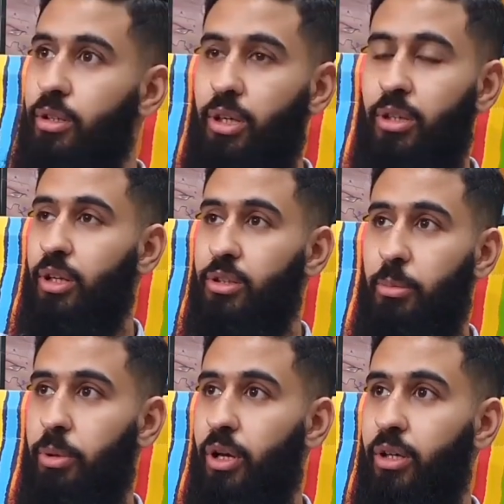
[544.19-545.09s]
He did
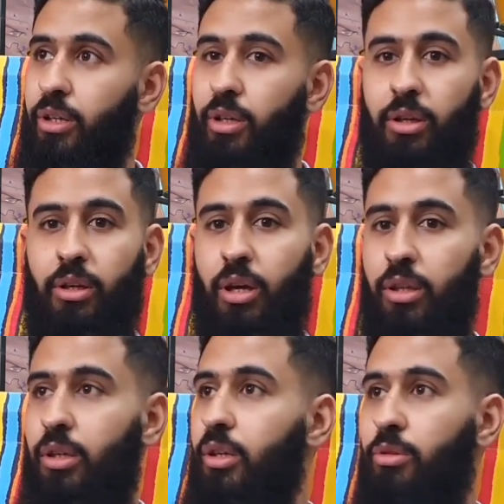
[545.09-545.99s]
reply, and
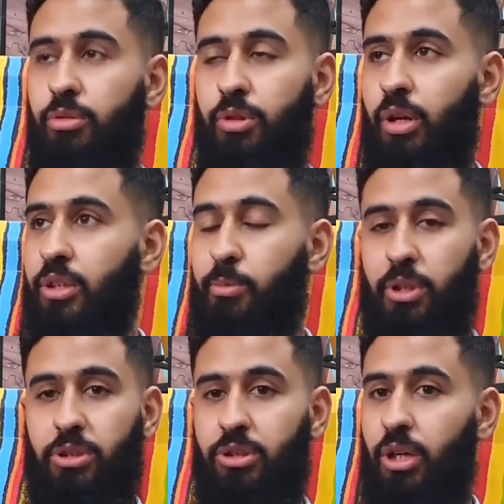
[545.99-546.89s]
he took as
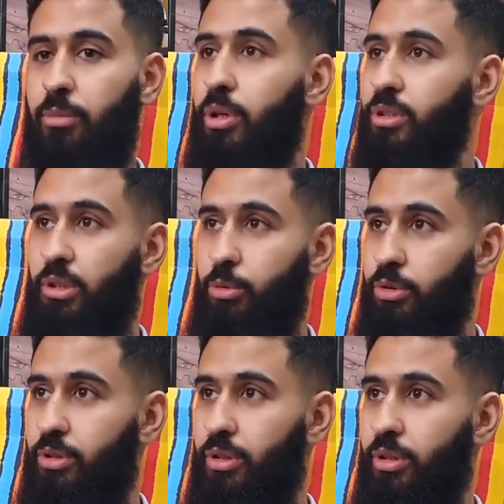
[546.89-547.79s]
much time as he
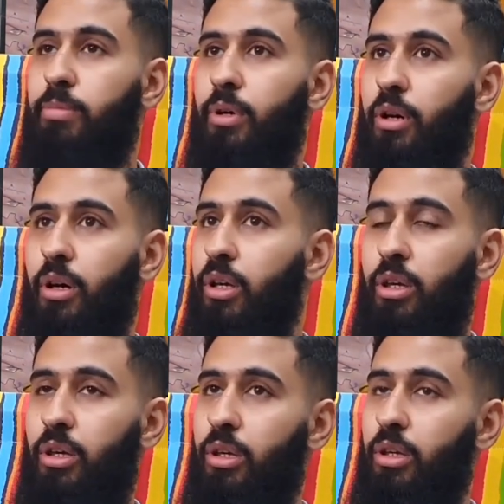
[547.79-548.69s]
wanted.
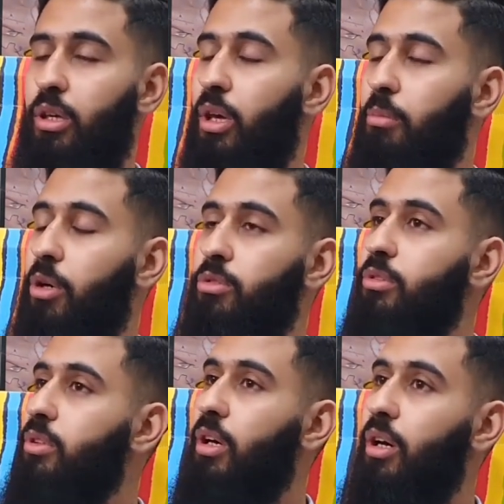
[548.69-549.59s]
He came out
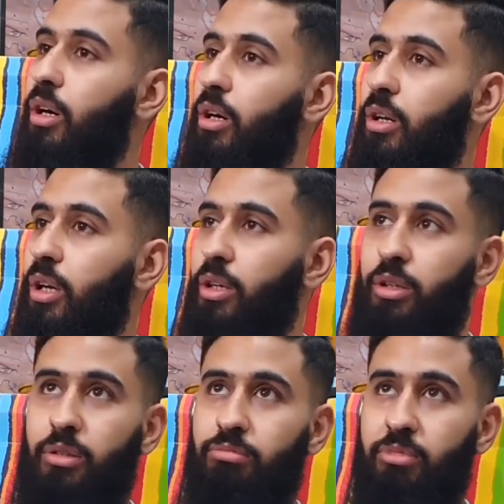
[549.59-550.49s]
like
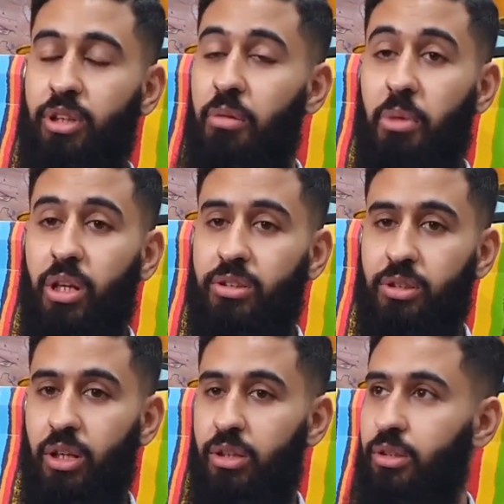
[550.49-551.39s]
10 minutes
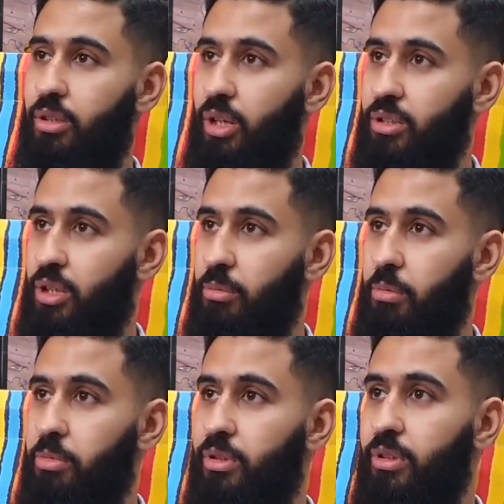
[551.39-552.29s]
late, as I
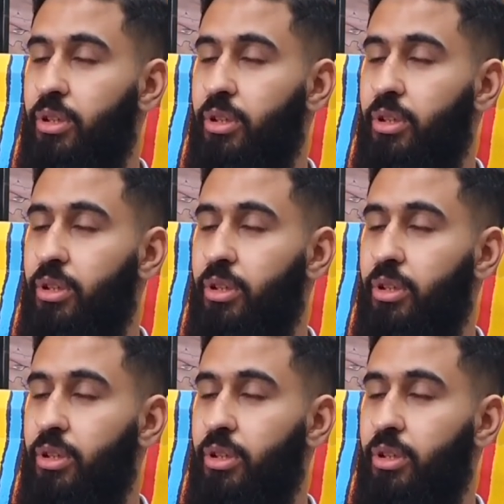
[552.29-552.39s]
remember.